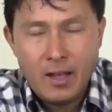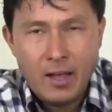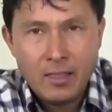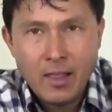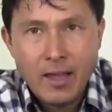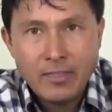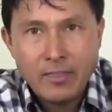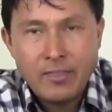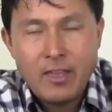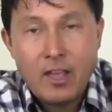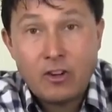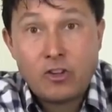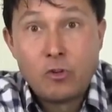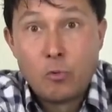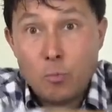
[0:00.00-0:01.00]
I like that they
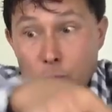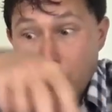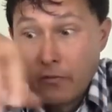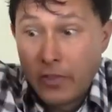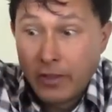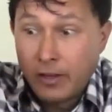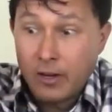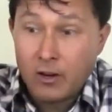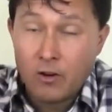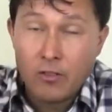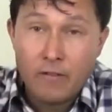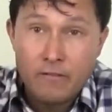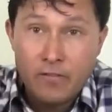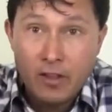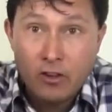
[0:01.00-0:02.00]
actually removed the gear
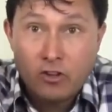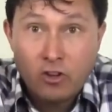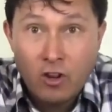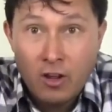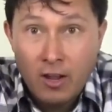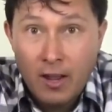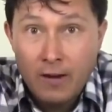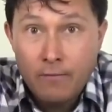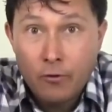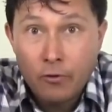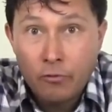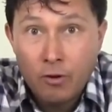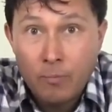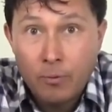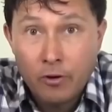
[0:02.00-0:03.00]
on the
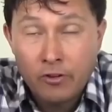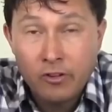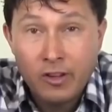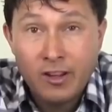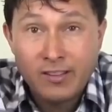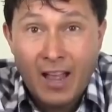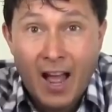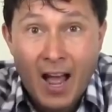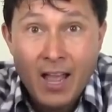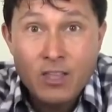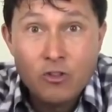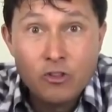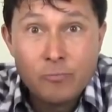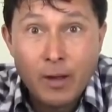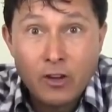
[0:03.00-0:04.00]
VSJ843 personally, because I
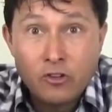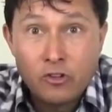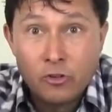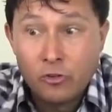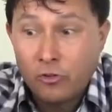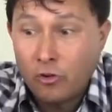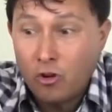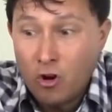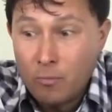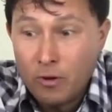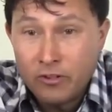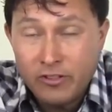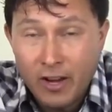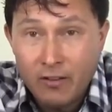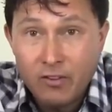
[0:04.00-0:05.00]
use my juicer
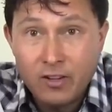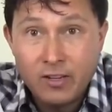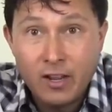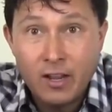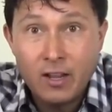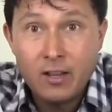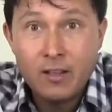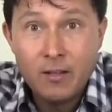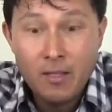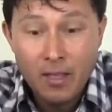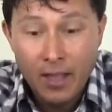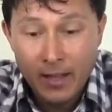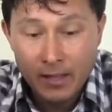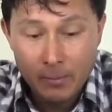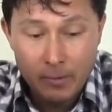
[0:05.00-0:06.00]
almost every day,
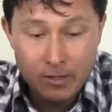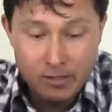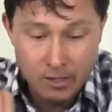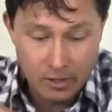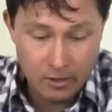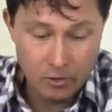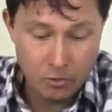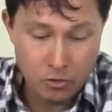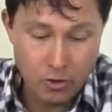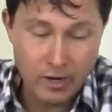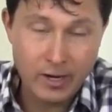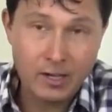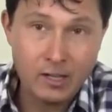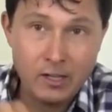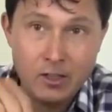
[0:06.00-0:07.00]
and let me tell you,
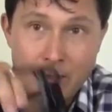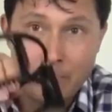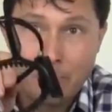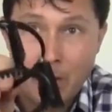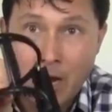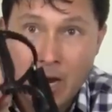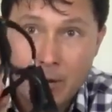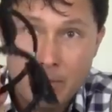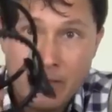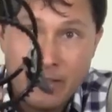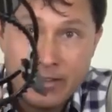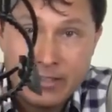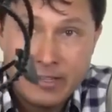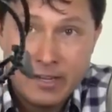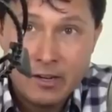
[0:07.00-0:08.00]
trying to clean the bottom of
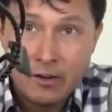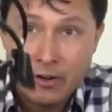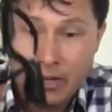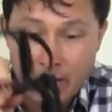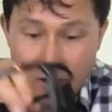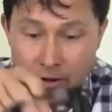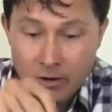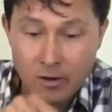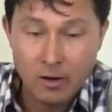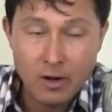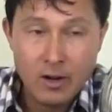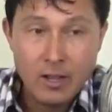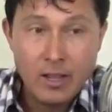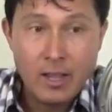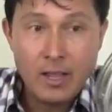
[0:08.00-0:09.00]
this gear here
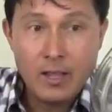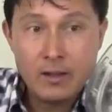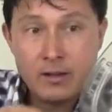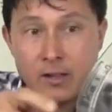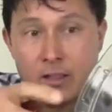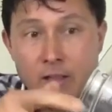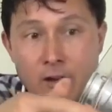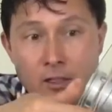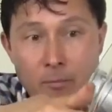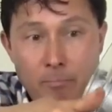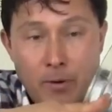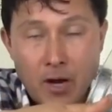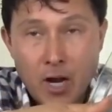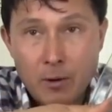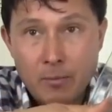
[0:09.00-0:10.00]
and cleaning the
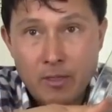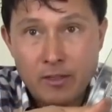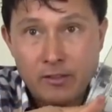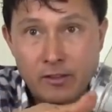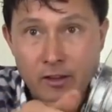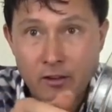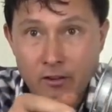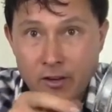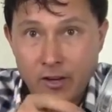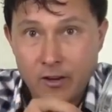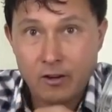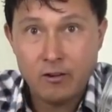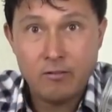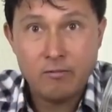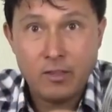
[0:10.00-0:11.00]
bottom of this gear
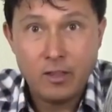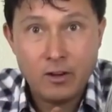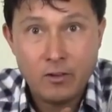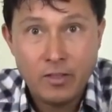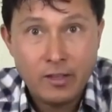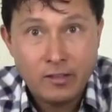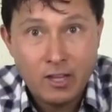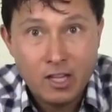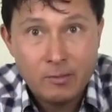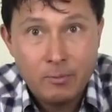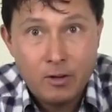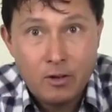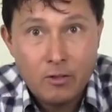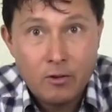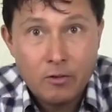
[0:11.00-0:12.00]
here, you know, that takes
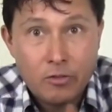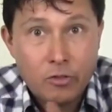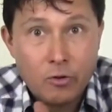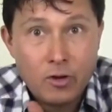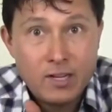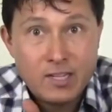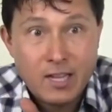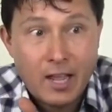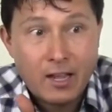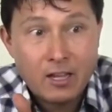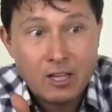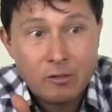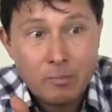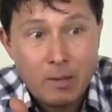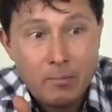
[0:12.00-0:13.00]
me another 30
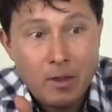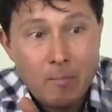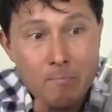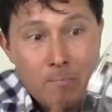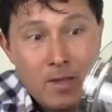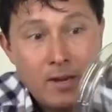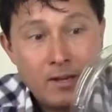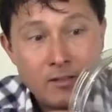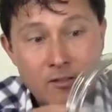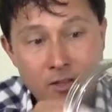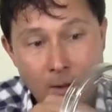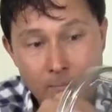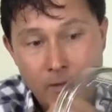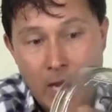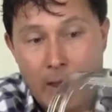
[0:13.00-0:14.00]
seconds, maybe a minute
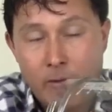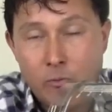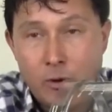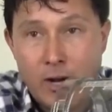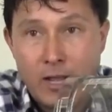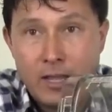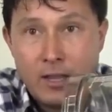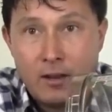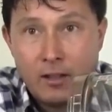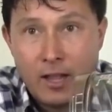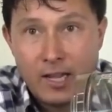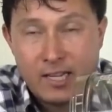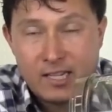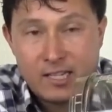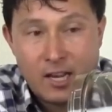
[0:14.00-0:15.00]
sometimes, when I get
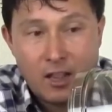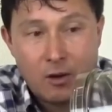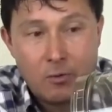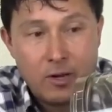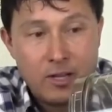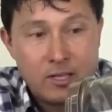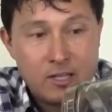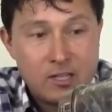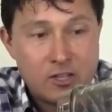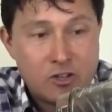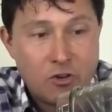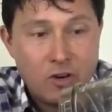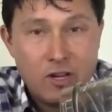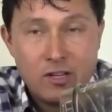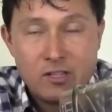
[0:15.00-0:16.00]
like celery and
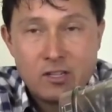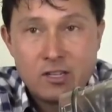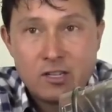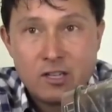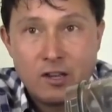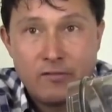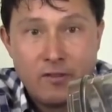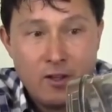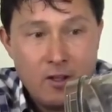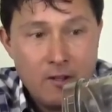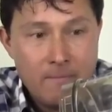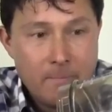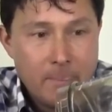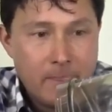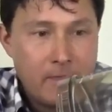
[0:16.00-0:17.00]
strings and stuff,
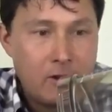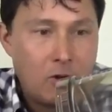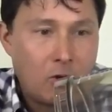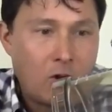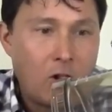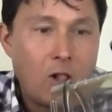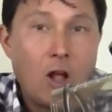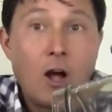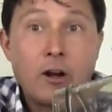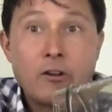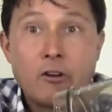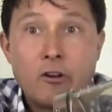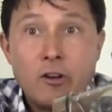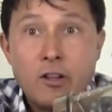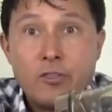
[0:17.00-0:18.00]
you know,
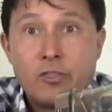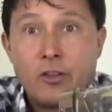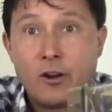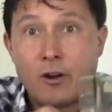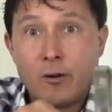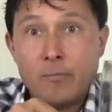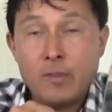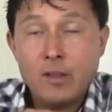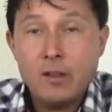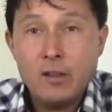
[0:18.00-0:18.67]
clogged underneath there.